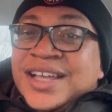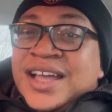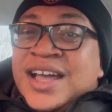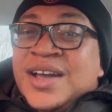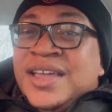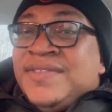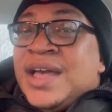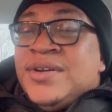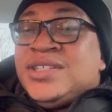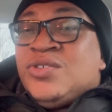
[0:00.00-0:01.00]
If
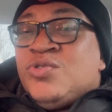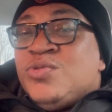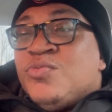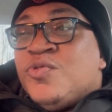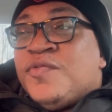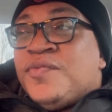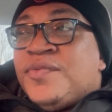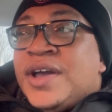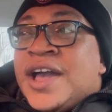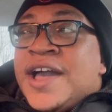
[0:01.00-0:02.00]
that was a good move,
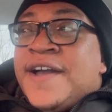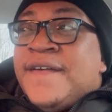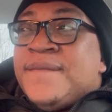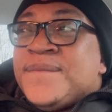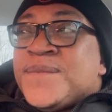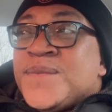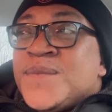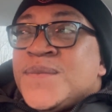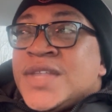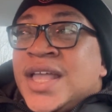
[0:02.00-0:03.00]

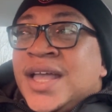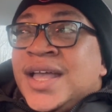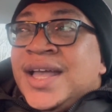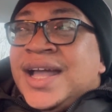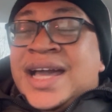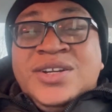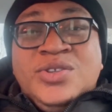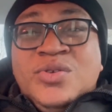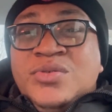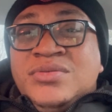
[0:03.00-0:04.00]
I don't
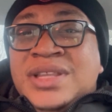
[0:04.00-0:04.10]
know.